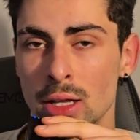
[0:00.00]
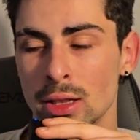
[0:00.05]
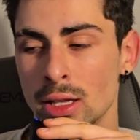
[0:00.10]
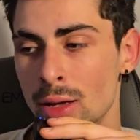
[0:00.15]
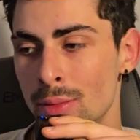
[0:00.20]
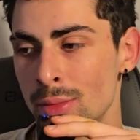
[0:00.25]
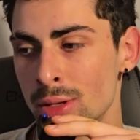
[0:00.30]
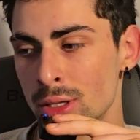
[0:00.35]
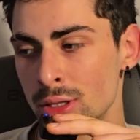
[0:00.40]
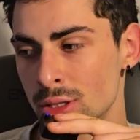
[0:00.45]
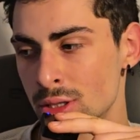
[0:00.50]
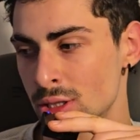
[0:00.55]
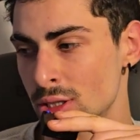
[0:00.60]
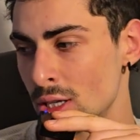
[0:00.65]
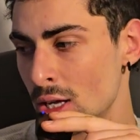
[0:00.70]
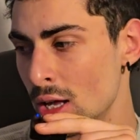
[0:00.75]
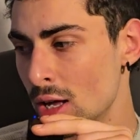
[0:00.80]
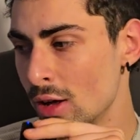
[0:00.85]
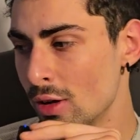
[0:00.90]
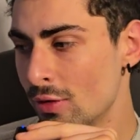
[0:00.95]
That means
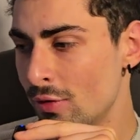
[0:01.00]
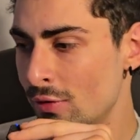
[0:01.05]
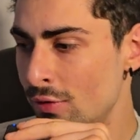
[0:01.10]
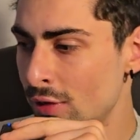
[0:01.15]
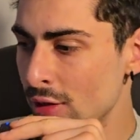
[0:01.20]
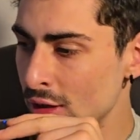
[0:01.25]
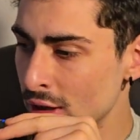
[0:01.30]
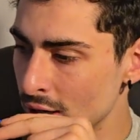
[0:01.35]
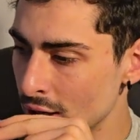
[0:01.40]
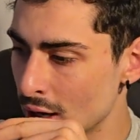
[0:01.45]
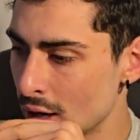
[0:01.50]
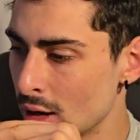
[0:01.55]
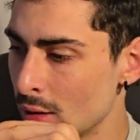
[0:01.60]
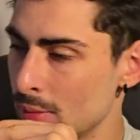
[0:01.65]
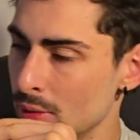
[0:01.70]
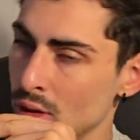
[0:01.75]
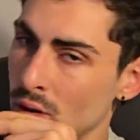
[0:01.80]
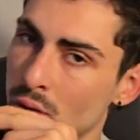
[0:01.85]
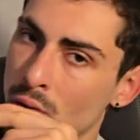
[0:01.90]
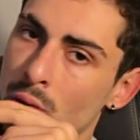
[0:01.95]
filling
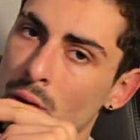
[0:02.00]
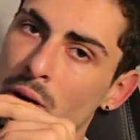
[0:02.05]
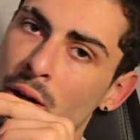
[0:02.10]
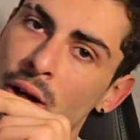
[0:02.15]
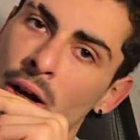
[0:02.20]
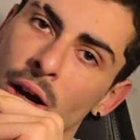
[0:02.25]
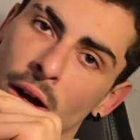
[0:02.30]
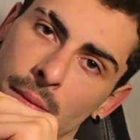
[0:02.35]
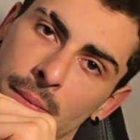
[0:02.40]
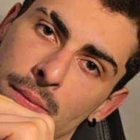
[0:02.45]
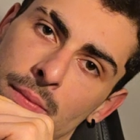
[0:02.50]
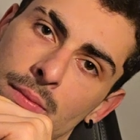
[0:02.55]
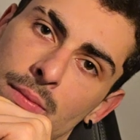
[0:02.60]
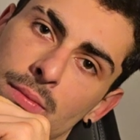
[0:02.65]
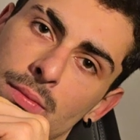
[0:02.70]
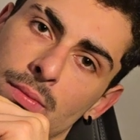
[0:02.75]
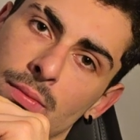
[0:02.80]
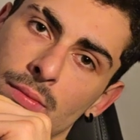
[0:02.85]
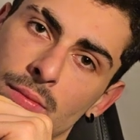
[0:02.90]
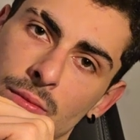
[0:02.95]
up your cup
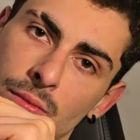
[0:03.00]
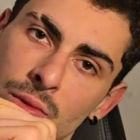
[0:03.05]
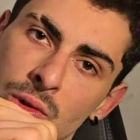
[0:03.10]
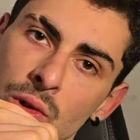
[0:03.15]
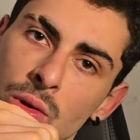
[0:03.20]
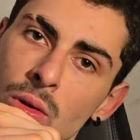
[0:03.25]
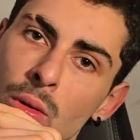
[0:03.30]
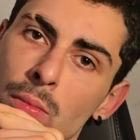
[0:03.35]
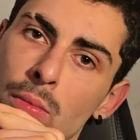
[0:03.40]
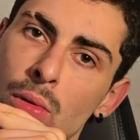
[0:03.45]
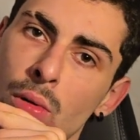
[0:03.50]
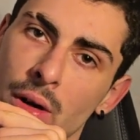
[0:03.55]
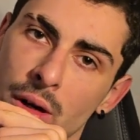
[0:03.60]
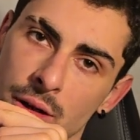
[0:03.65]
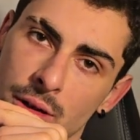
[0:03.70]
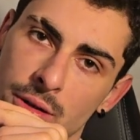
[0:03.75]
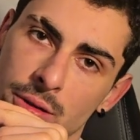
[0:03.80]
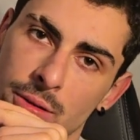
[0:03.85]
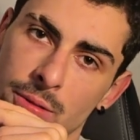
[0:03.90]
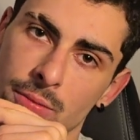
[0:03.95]
to the
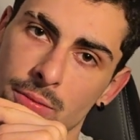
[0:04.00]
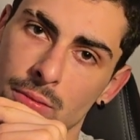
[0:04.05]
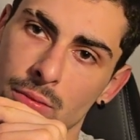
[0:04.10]
brink.